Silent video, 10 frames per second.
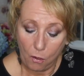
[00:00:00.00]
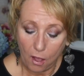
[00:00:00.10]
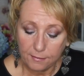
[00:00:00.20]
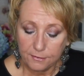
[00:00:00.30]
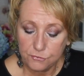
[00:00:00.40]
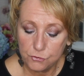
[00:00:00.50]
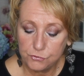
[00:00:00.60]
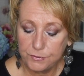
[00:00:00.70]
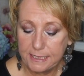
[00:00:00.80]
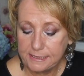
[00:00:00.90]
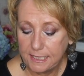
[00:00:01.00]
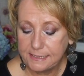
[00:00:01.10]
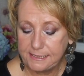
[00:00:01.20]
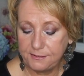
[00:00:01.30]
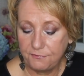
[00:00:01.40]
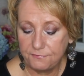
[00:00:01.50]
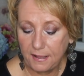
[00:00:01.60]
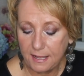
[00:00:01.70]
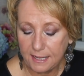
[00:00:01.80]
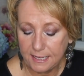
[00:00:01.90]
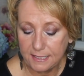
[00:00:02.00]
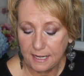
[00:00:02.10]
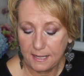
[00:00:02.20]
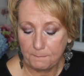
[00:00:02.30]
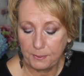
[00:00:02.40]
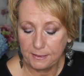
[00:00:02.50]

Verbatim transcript: All Nutrient Define